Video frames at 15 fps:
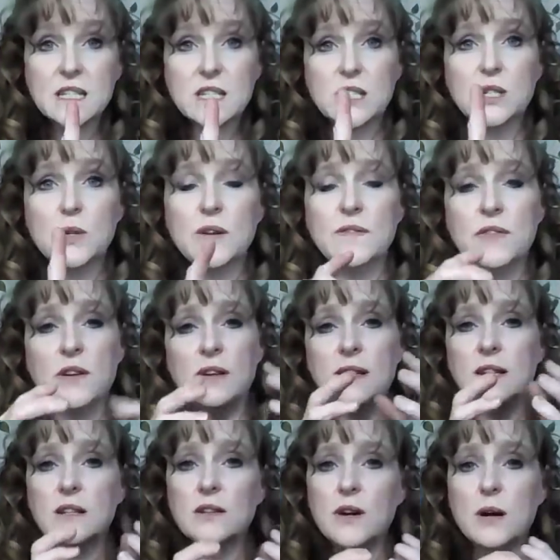to do if they're a
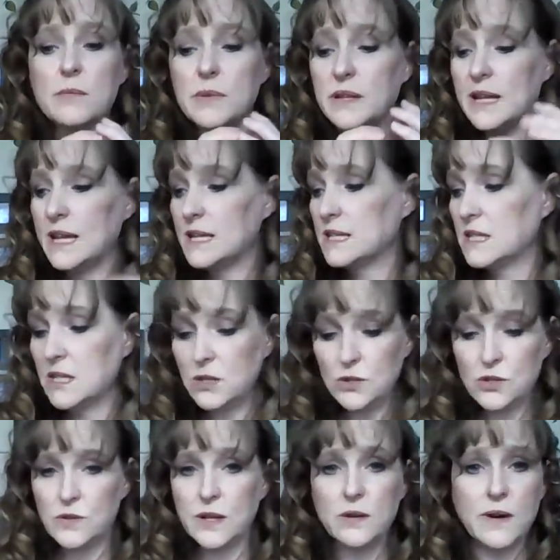little crumbly is to
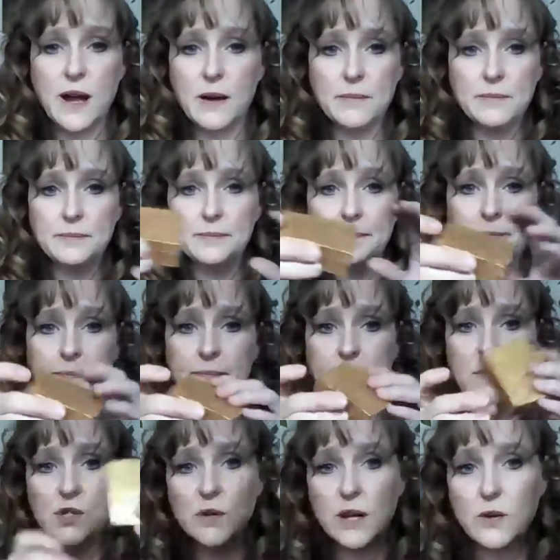shrink wrap,
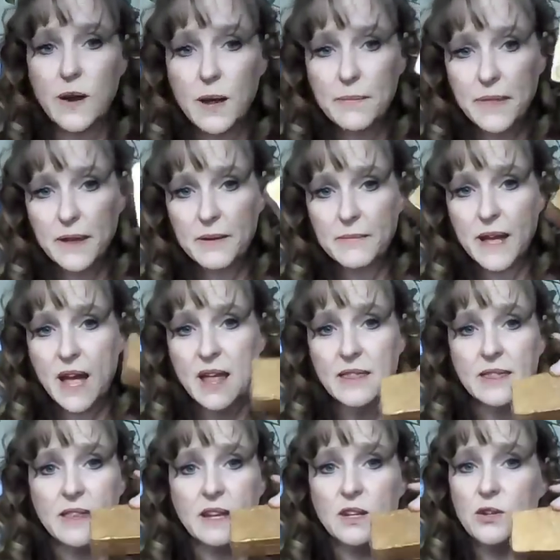shrink wrap them,
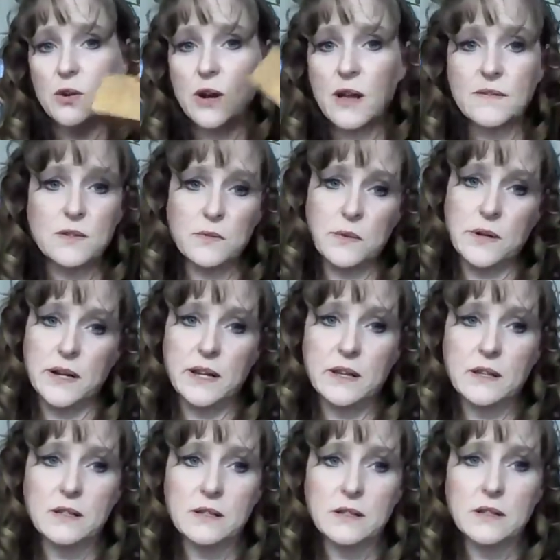and then you don't have to worry,
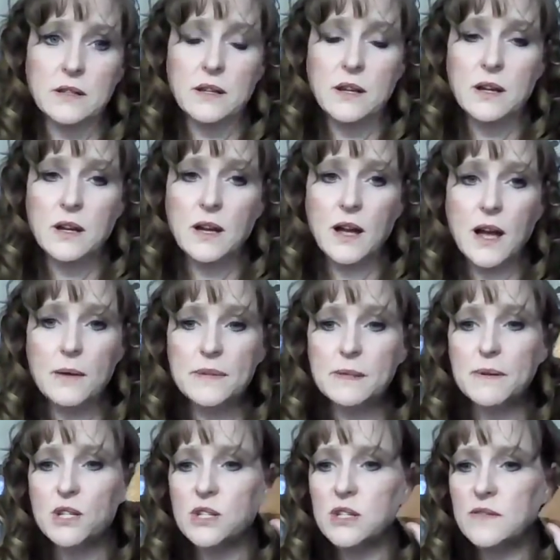um,
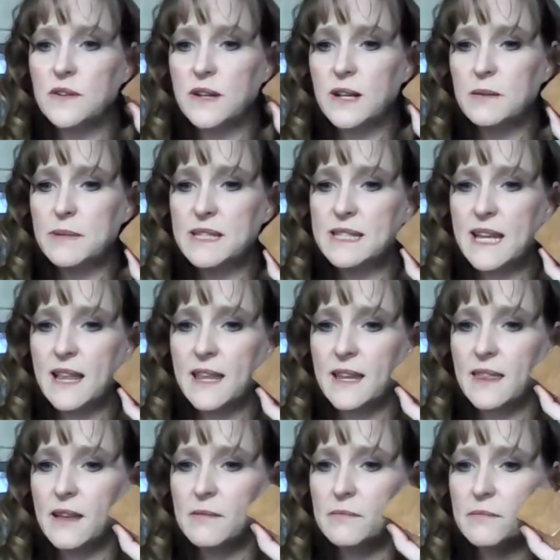especially if you're going to be
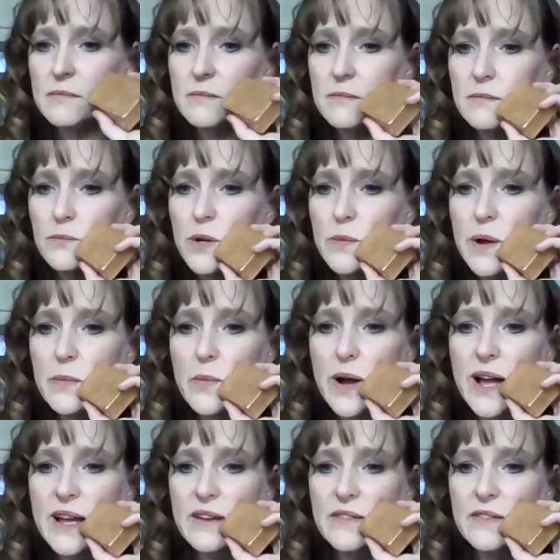selling them. When my
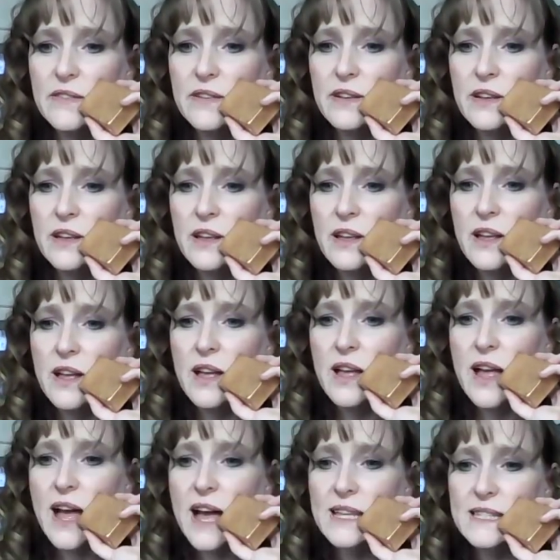wife
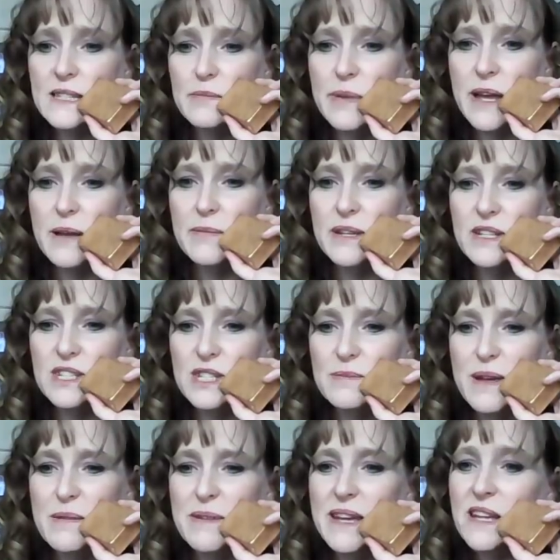has the baby, she
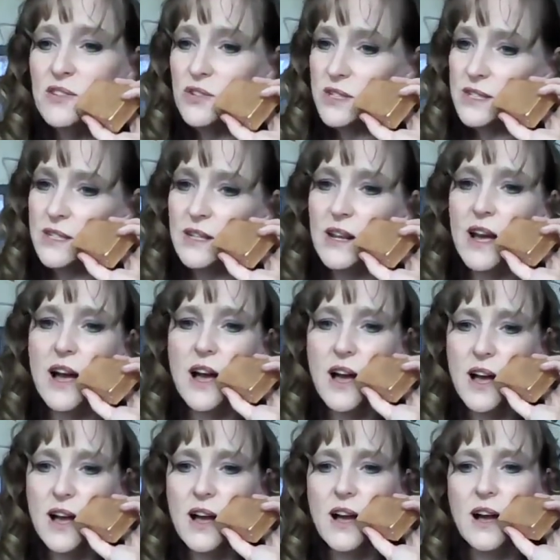may be interested.
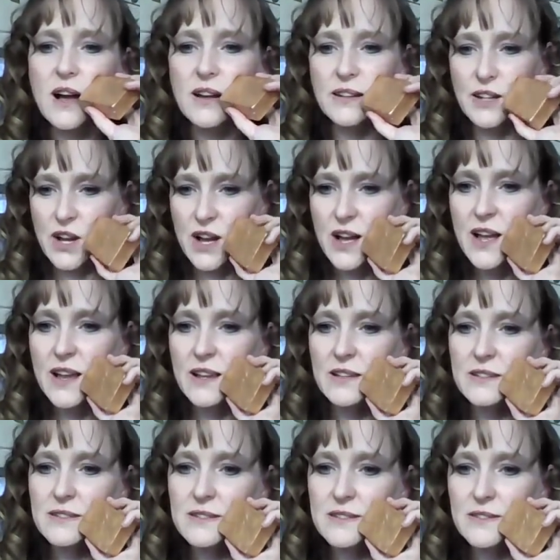Ah,
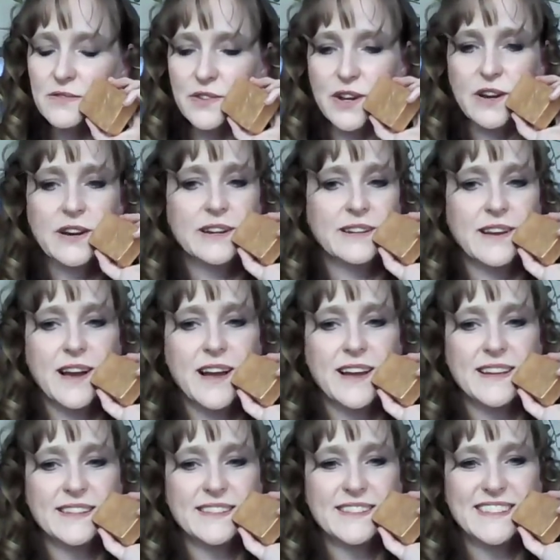nice. Very
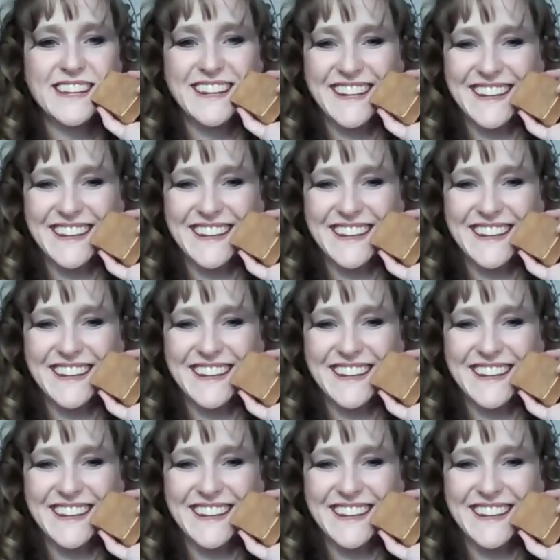nice.